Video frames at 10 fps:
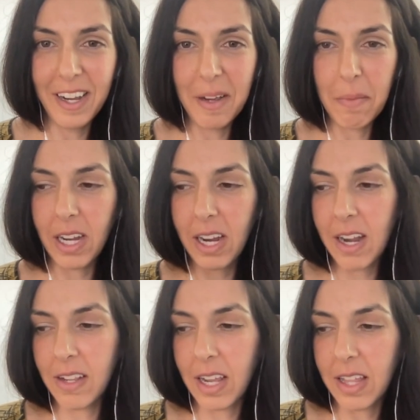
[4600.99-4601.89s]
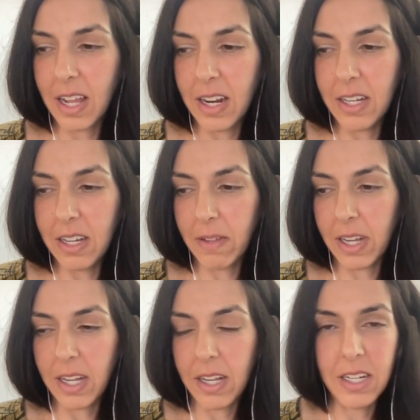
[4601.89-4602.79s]
But I kind of like that idea of
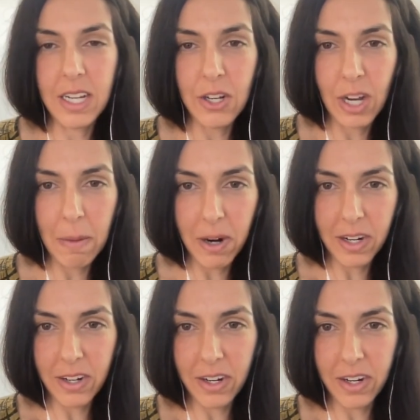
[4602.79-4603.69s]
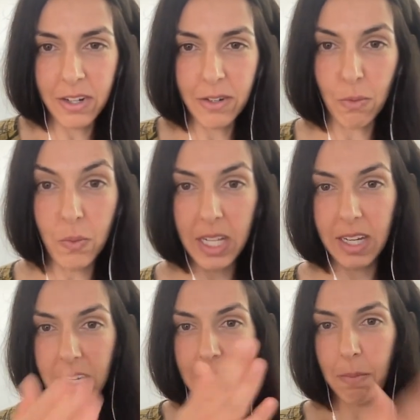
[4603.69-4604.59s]
like a T shaped marketer who's really
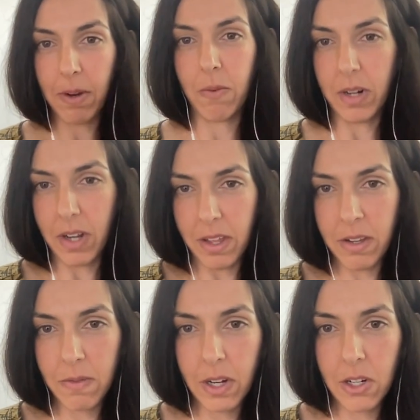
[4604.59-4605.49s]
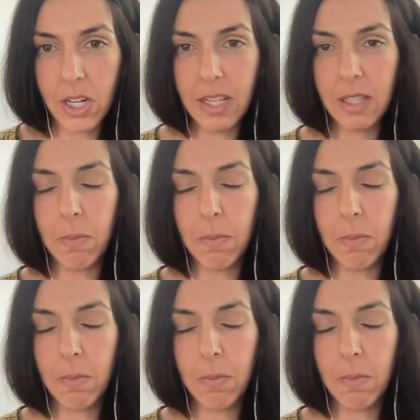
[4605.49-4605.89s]
deep on one of those functions,